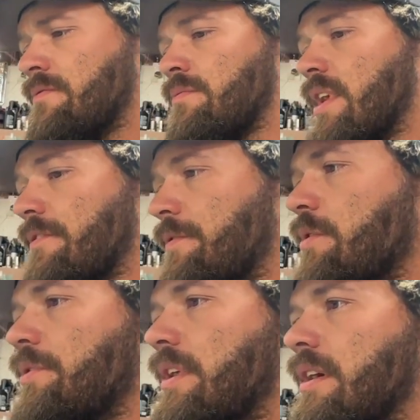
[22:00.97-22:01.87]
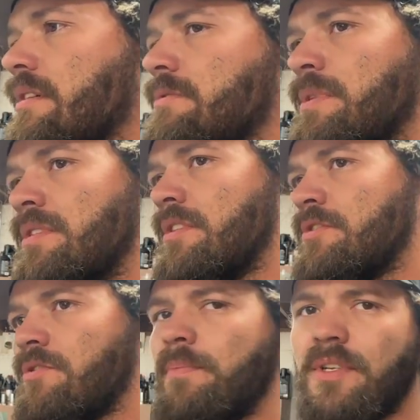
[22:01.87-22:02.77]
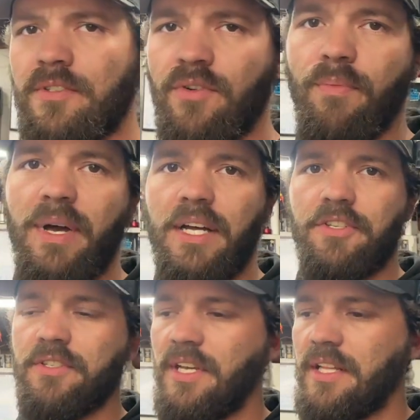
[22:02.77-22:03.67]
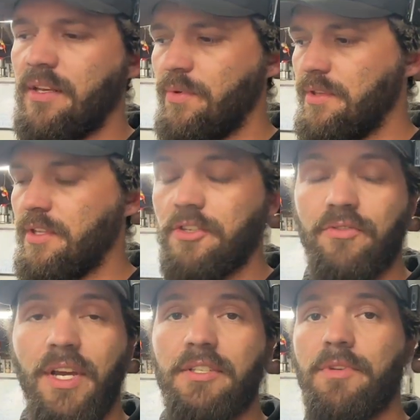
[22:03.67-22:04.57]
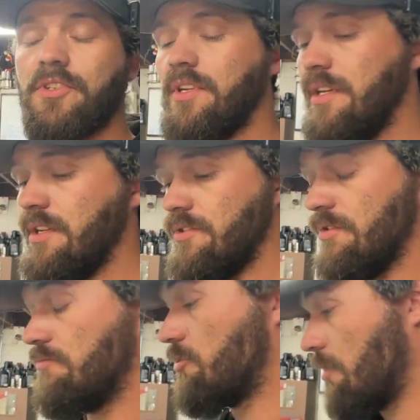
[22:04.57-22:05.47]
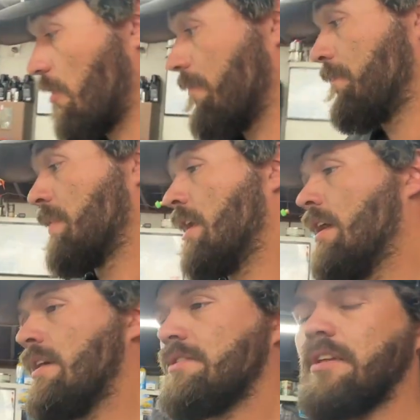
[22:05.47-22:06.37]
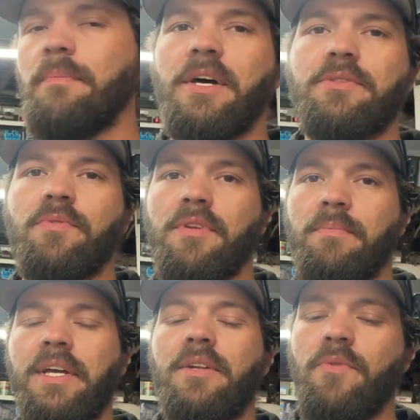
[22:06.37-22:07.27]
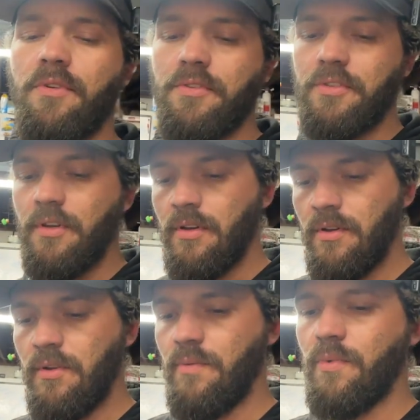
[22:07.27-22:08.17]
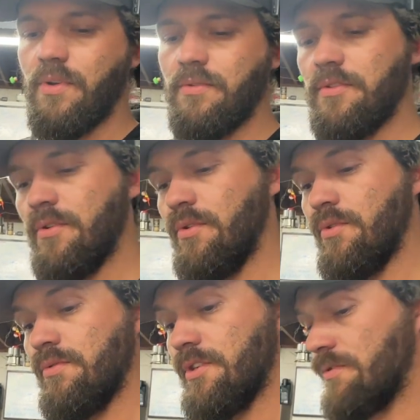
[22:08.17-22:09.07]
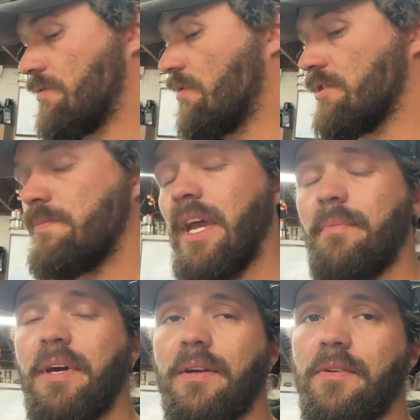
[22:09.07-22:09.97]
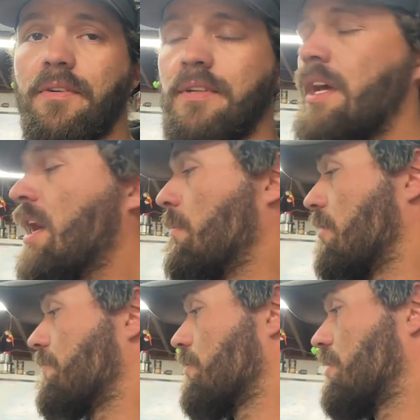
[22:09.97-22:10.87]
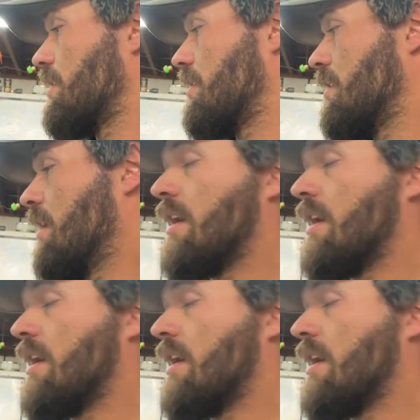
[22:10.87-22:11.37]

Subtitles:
read a few things, but the descriptions don't match exactly what this transmission is. So instead of messing with it and making it worse, we're going to just throw this pan back on, put fluid in it,